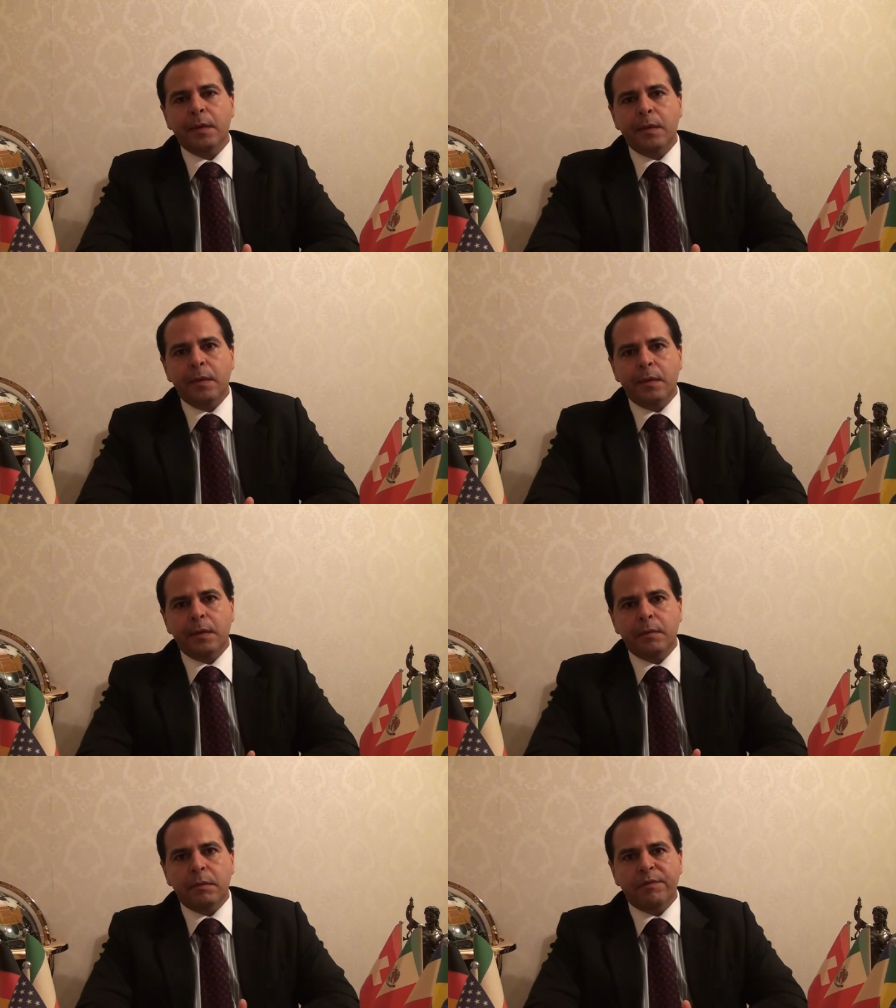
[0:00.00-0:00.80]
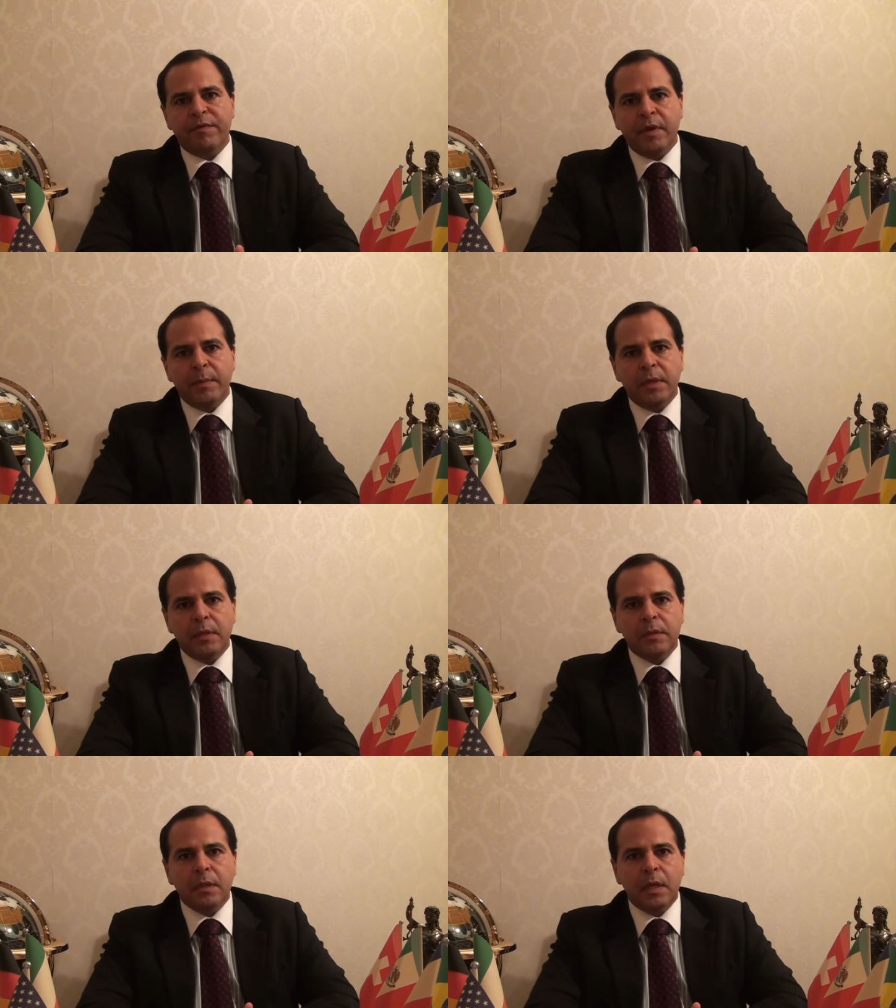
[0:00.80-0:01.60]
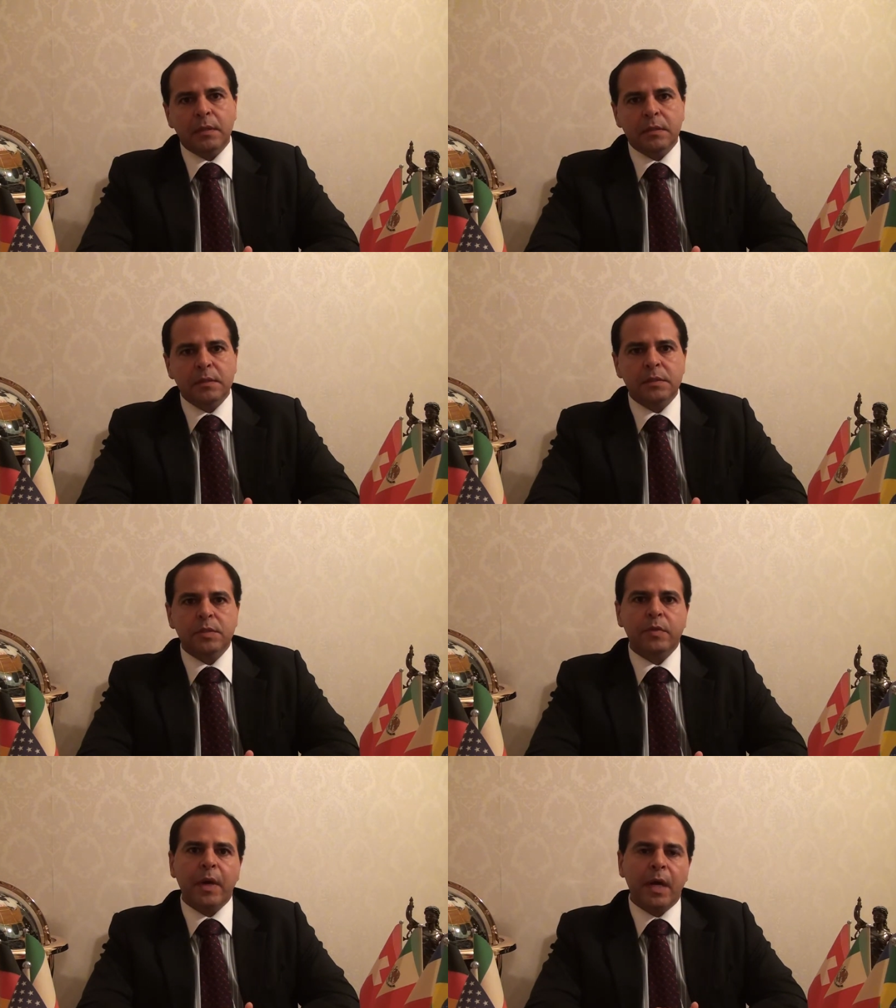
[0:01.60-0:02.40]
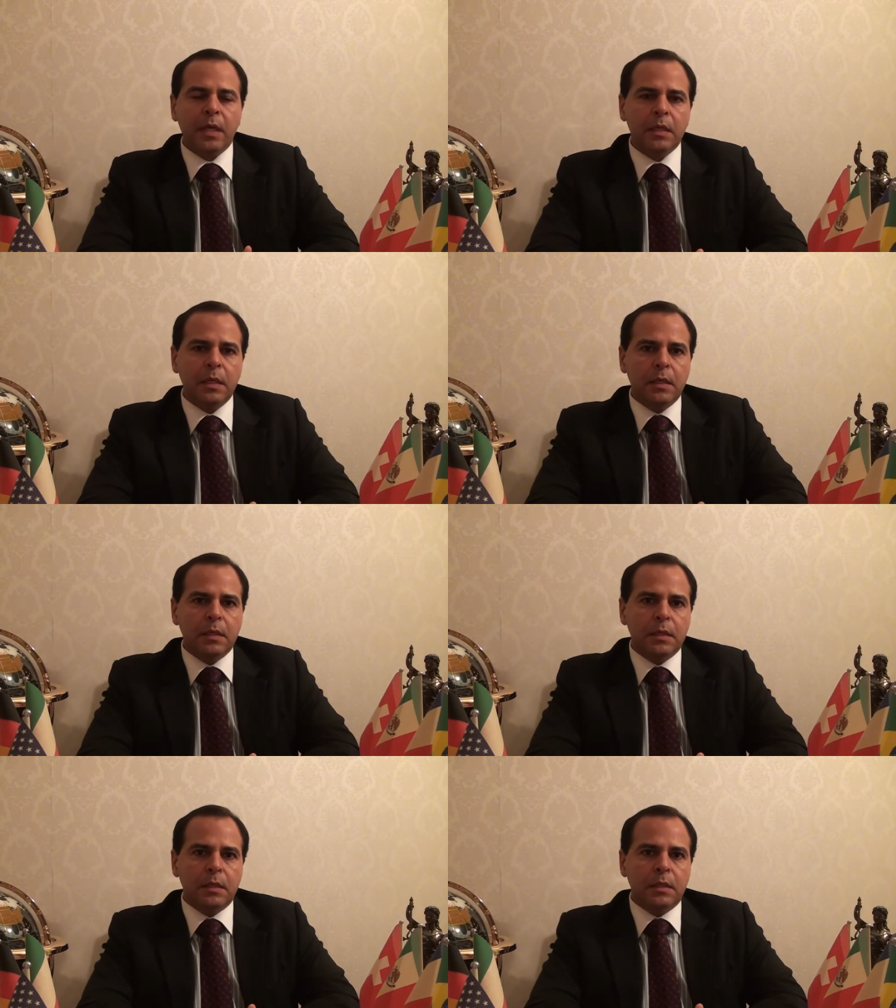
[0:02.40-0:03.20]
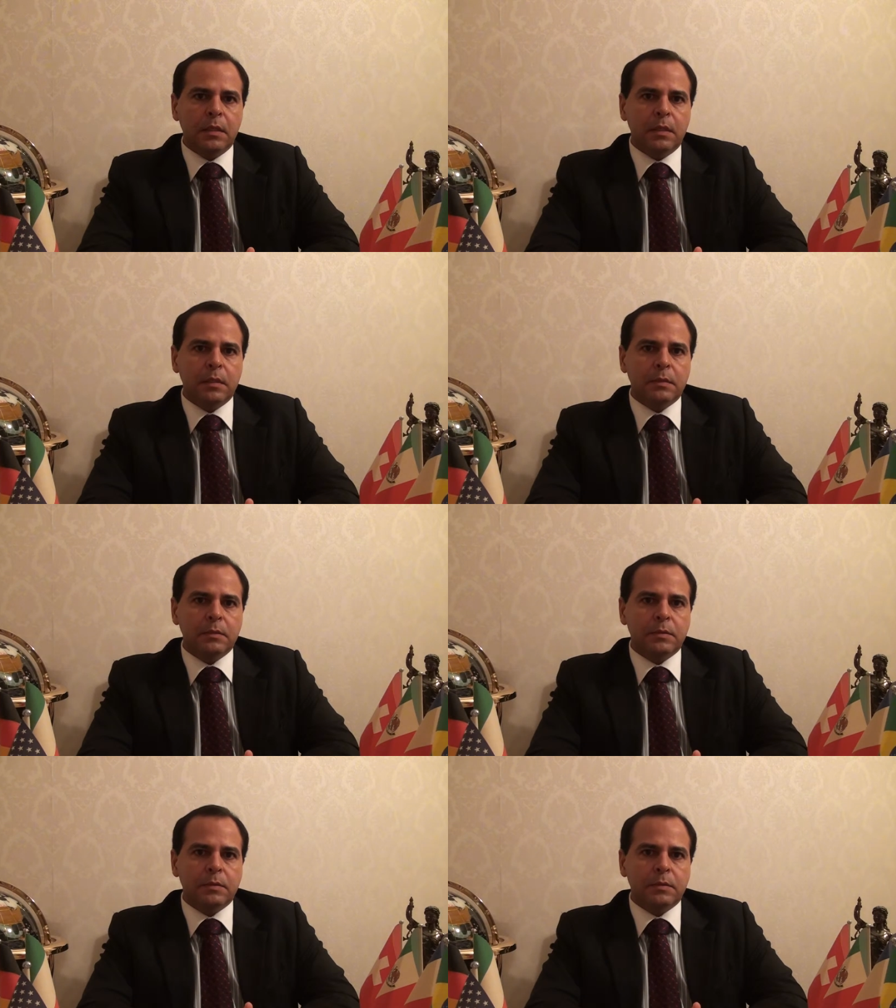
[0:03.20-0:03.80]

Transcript: Uh, a family that is trying uh,